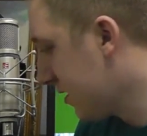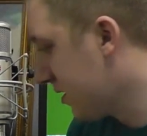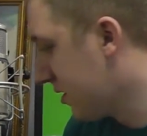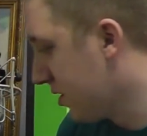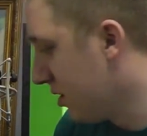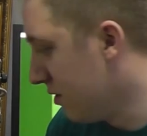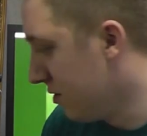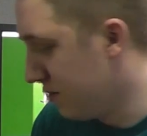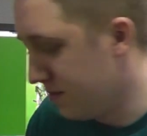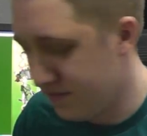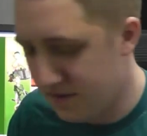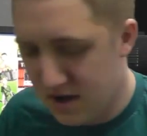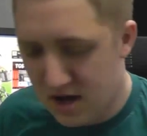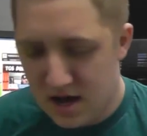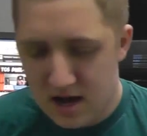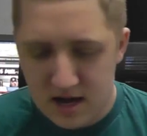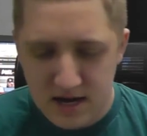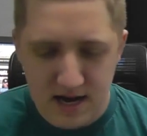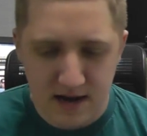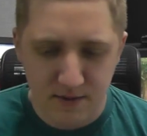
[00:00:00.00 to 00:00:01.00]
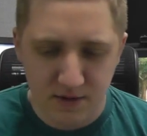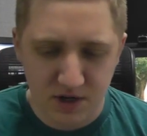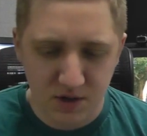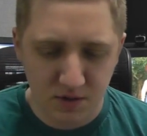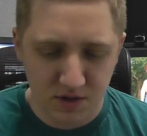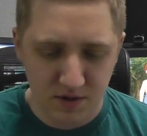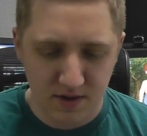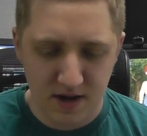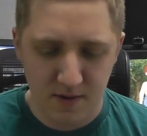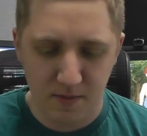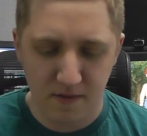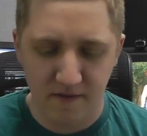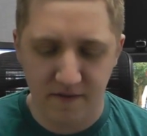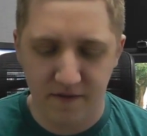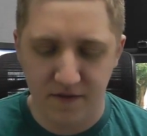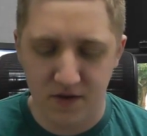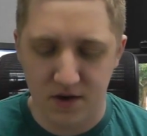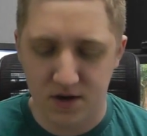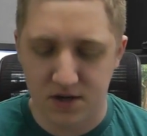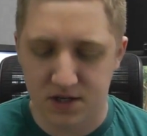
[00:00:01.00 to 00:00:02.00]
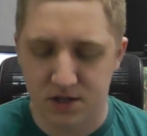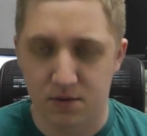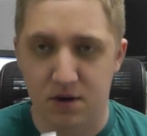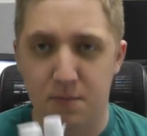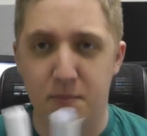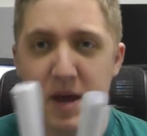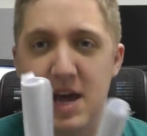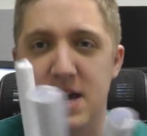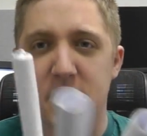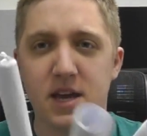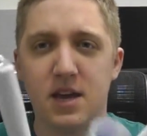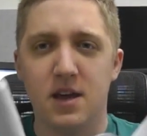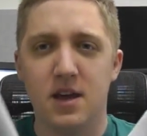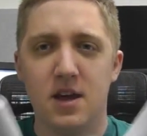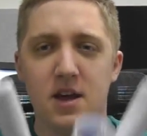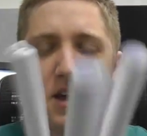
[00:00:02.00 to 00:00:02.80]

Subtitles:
Cool. Now, which one do I open first? Do you want to pick?